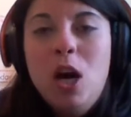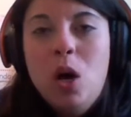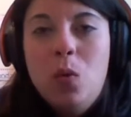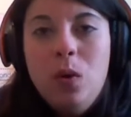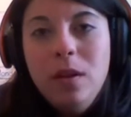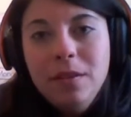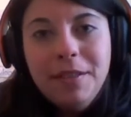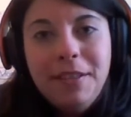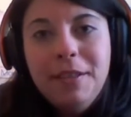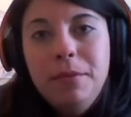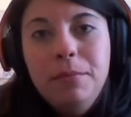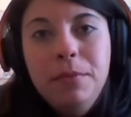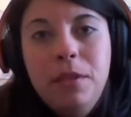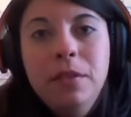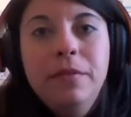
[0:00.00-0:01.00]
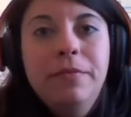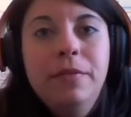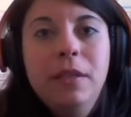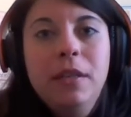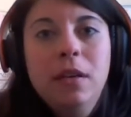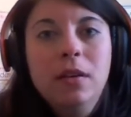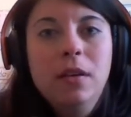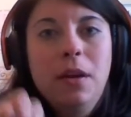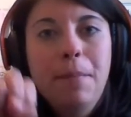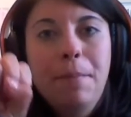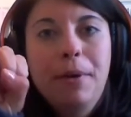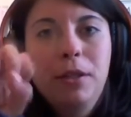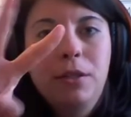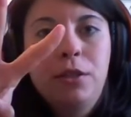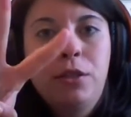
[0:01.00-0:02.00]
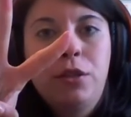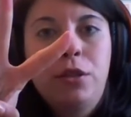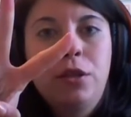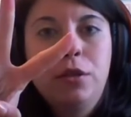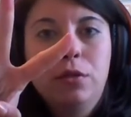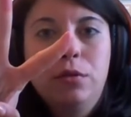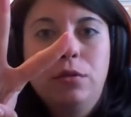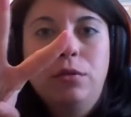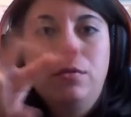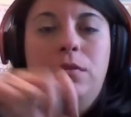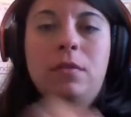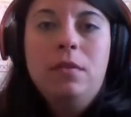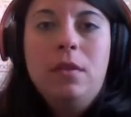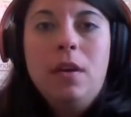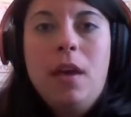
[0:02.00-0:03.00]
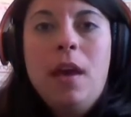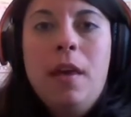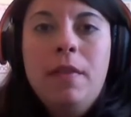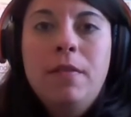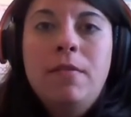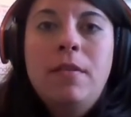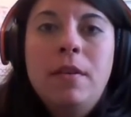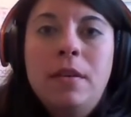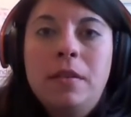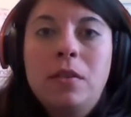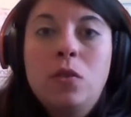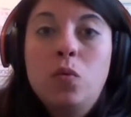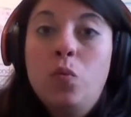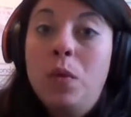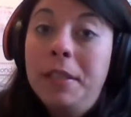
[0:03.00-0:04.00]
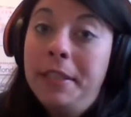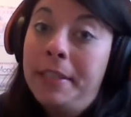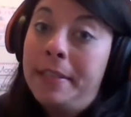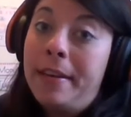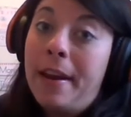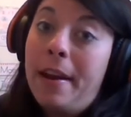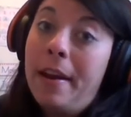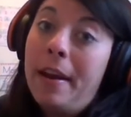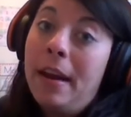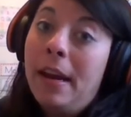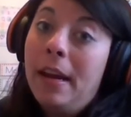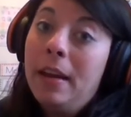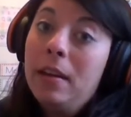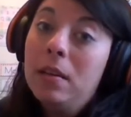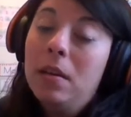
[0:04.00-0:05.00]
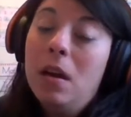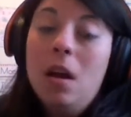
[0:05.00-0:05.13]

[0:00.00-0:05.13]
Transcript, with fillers: Welcome to video number two in this Wednesday,